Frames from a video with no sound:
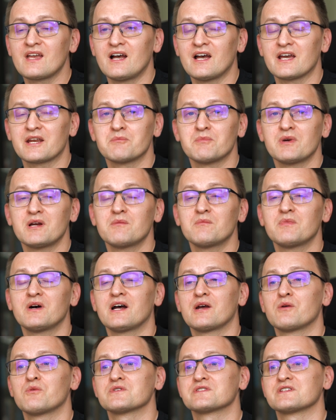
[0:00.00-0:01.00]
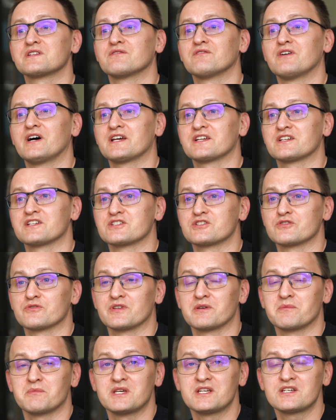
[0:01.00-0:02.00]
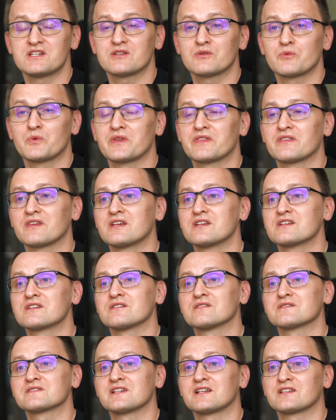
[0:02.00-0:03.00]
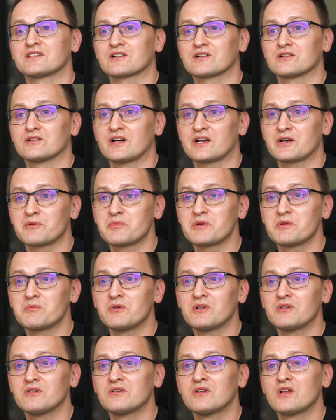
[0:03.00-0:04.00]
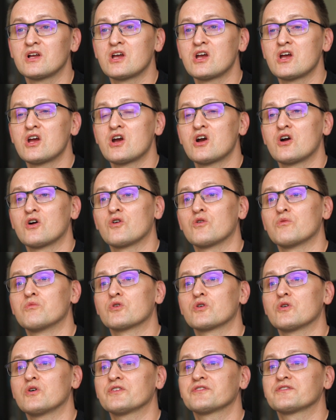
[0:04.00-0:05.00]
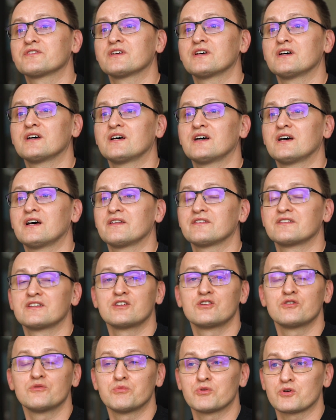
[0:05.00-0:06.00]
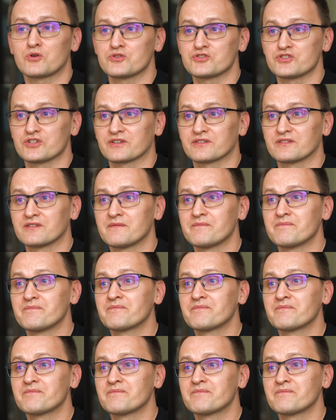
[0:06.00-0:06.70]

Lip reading: I remember I was invited to the meeting with Intel Santa Clara people who brought the new project.